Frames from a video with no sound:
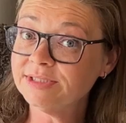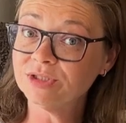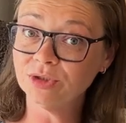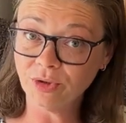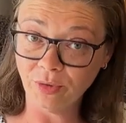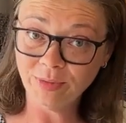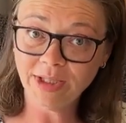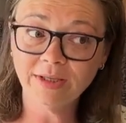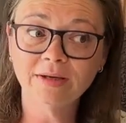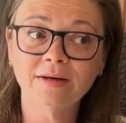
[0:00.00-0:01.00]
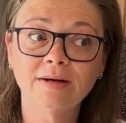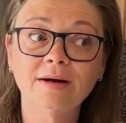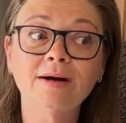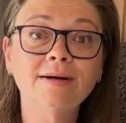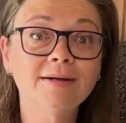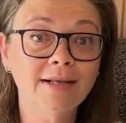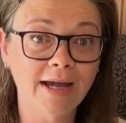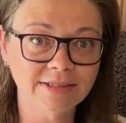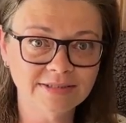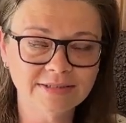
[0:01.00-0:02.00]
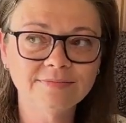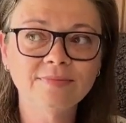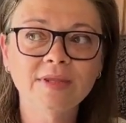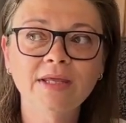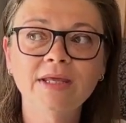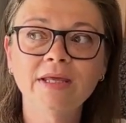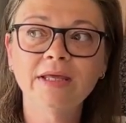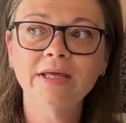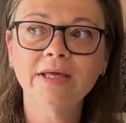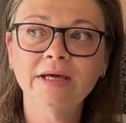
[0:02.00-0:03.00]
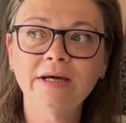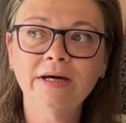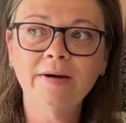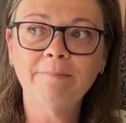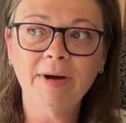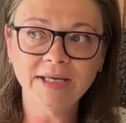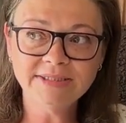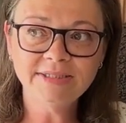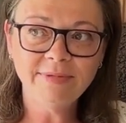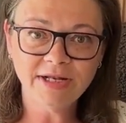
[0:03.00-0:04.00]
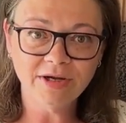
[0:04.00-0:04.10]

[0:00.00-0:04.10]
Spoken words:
growing a lot. My Sibylla